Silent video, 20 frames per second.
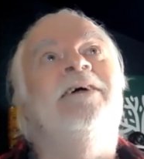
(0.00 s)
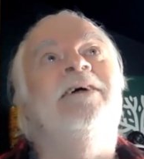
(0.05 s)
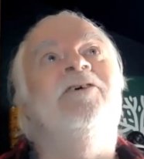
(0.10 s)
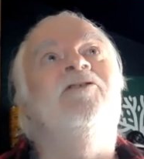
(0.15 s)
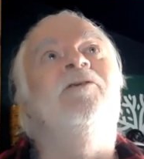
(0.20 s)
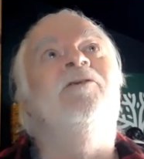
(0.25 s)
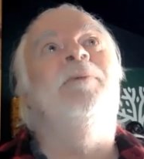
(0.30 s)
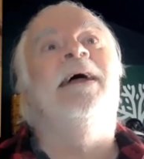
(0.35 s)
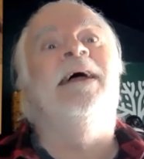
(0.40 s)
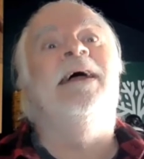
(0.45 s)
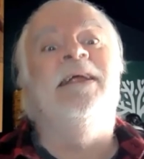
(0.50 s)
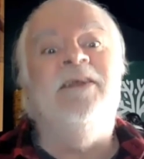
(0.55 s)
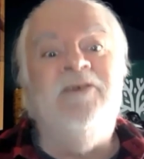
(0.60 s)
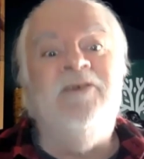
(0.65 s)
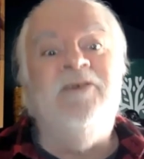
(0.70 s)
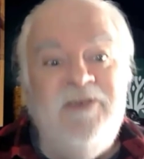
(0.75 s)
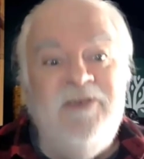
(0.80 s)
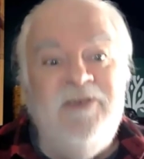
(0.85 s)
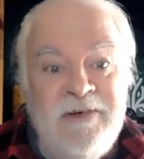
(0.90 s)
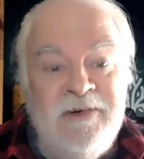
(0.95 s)
Bank of
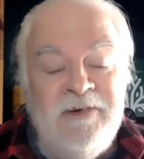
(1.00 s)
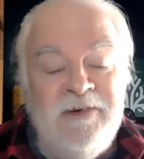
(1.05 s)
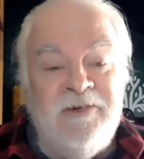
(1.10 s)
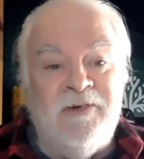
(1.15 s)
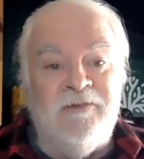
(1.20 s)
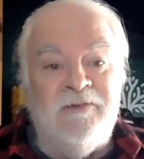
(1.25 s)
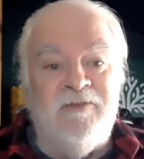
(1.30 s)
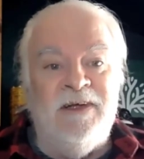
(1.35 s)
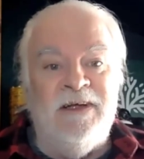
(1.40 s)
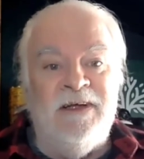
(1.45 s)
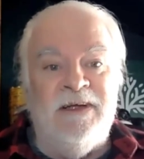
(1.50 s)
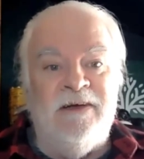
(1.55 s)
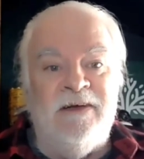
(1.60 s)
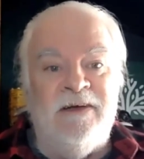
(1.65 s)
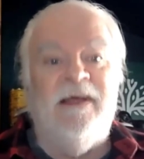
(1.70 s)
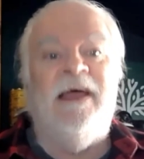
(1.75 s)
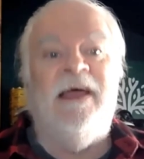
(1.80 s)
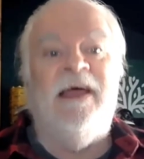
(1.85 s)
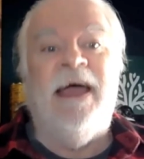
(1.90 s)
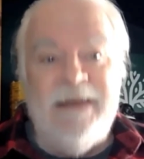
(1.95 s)
Japan did
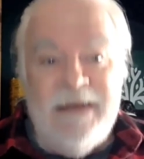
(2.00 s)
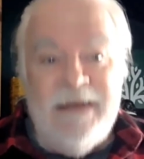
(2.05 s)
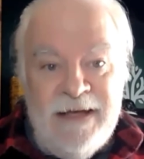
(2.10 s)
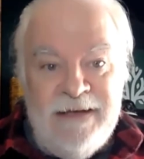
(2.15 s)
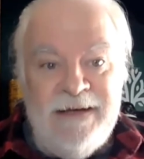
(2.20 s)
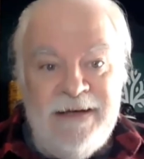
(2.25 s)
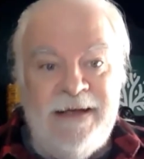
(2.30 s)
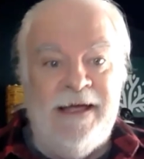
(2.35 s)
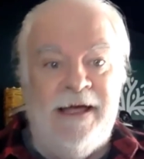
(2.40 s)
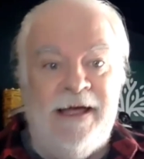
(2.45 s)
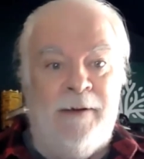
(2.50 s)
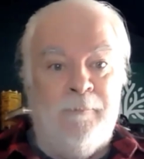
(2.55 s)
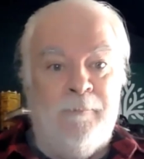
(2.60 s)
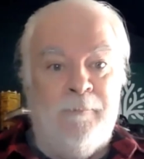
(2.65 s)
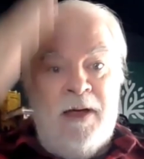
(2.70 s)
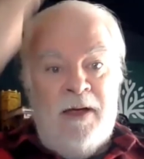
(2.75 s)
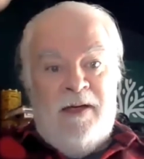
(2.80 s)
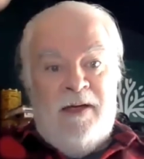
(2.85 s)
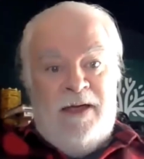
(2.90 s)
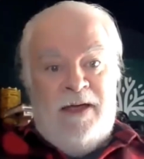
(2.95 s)
intervene at 8
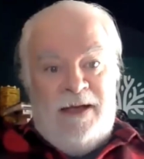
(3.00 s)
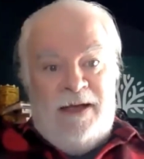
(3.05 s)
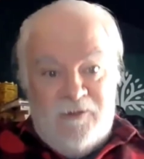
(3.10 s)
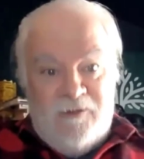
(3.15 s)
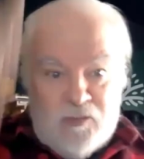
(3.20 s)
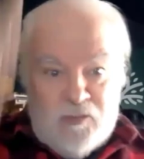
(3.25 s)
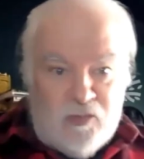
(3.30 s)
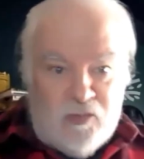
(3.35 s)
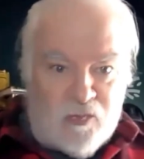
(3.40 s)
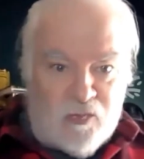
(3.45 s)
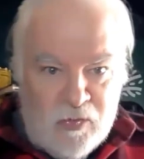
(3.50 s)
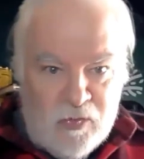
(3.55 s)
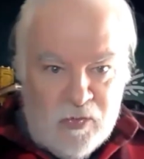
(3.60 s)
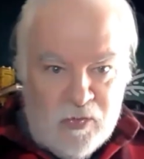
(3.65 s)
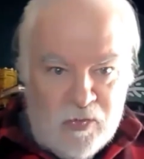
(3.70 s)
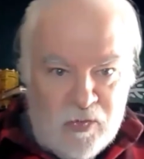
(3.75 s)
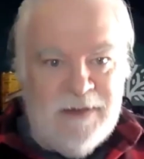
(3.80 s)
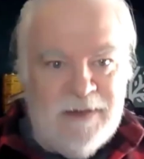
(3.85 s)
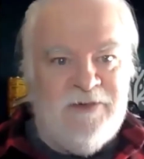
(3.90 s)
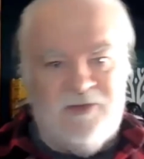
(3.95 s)
a.m. and it
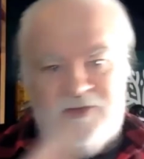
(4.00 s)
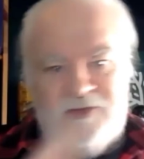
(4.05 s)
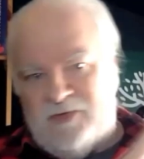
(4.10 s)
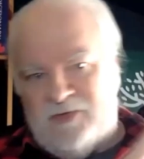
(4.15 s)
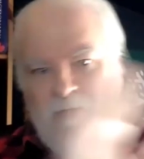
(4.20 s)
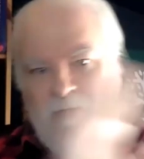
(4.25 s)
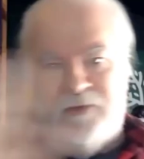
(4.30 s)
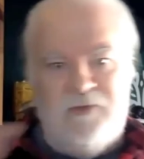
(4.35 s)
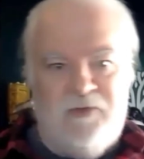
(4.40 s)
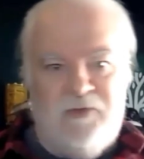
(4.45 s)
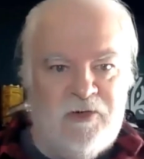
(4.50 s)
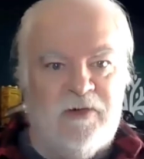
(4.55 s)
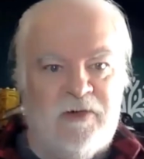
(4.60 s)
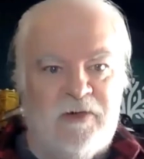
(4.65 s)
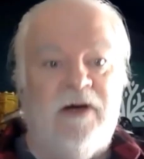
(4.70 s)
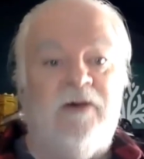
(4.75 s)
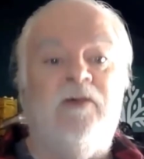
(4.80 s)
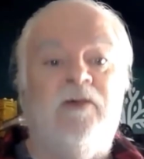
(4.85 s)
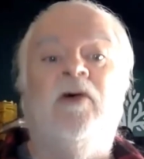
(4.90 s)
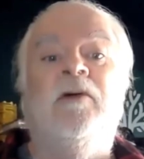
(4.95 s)
dropped like a stone,
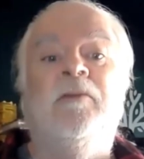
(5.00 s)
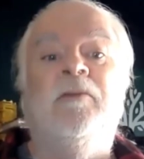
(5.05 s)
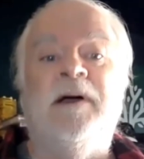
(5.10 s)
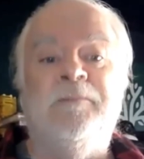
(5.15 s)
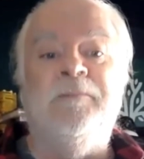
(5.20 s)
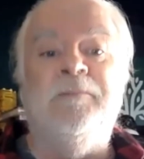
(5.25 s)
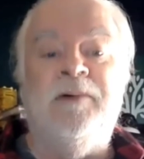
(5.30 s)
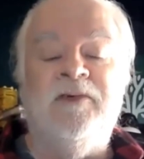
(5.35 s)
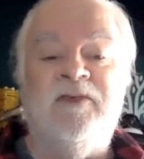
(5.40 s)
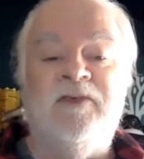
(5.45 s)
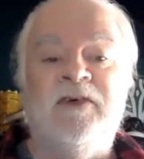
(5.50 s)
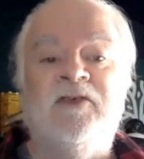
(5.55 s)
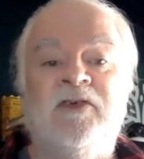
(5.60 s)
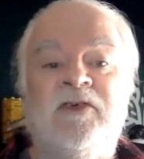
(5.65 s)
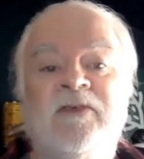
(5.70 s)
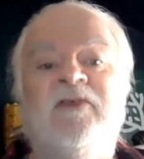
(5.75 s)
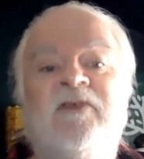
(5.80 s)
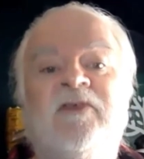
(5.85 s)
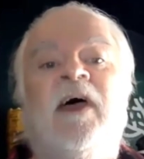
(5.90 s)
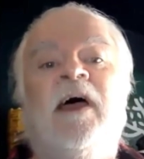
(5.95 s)
took out all my
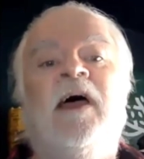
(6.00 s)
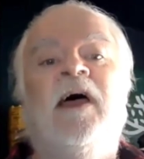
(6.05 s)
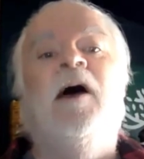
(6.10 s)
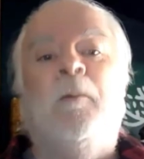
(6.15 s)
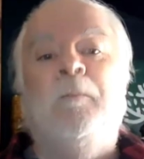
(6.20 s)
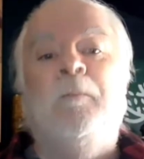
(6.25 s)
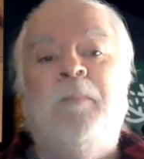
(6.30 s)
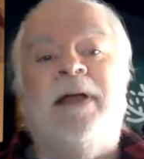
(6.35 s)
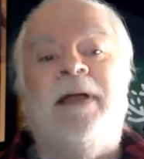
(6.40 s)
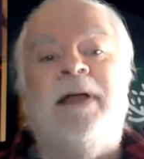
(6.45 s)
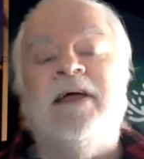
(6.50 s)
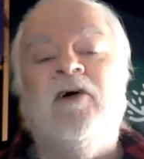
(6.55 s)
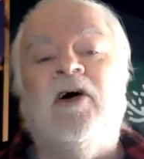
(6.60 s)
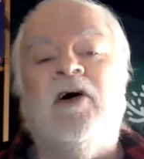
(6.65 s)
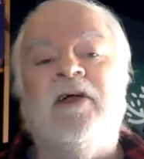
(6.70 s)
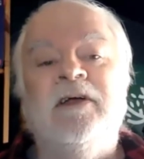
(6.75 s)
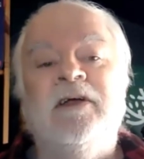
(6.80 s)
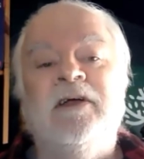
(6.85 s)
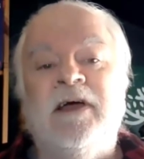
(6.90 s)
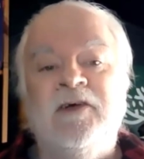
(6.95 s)
positions, but I
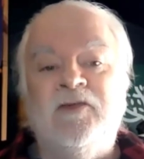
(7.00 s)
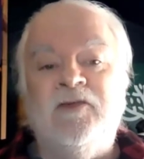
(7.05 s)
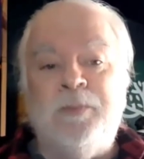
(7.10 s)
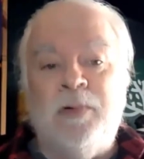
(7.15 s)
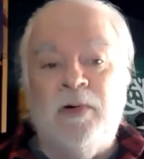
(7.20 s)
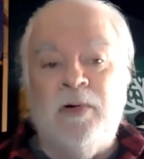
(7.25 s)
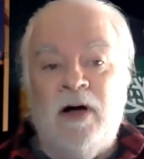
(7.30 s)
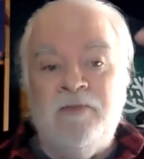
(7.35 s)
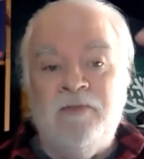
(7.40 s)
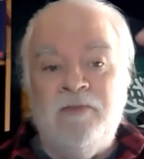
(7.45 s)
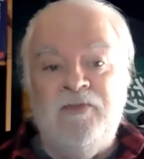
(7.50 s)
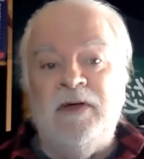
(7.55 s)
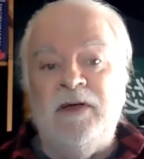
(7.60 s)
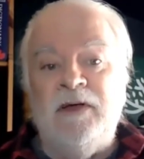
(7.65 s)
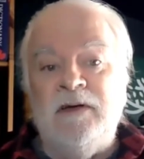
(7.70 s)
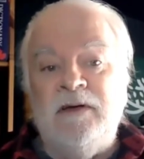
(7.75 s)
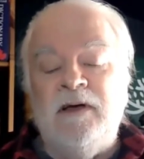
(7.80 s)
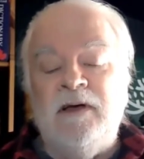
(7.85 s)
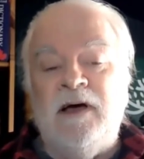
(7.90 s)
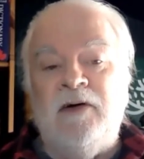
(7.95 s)
got a nice
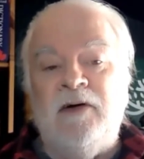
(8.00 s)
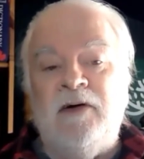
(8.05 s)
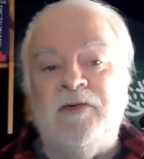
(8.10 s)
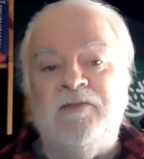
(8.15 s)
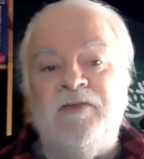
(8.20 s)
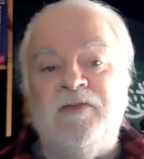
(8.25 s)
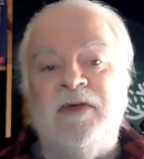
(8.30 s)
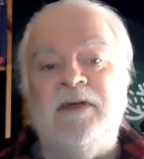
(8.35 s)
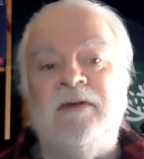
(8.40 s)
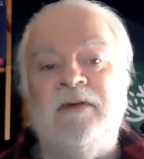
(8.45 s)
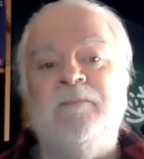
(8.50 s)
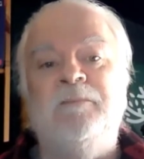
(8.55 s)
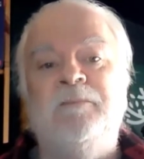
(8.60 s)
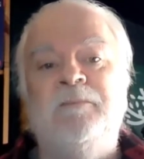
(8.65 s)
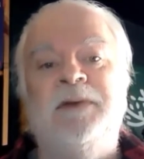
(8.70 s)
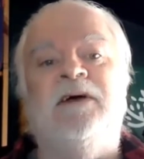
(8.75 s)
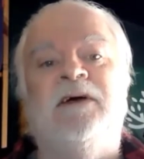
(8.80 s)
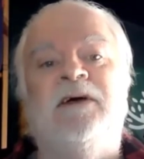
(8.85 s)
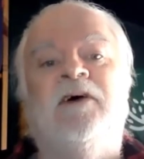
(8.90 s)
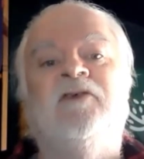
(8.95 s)
profit out of it
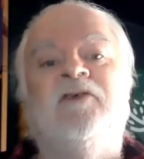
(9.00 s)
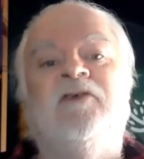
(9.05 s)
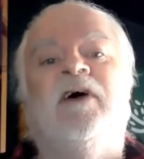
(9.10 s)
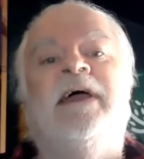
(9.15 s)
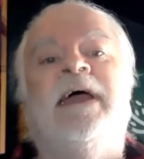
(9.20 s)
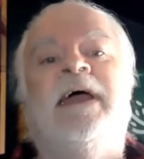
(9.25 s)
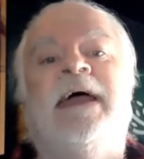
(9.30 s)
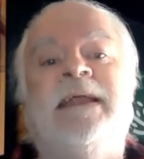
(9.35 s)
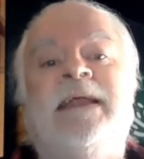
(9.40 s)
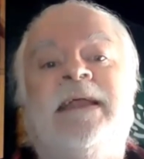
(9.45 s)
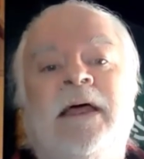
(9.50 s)
because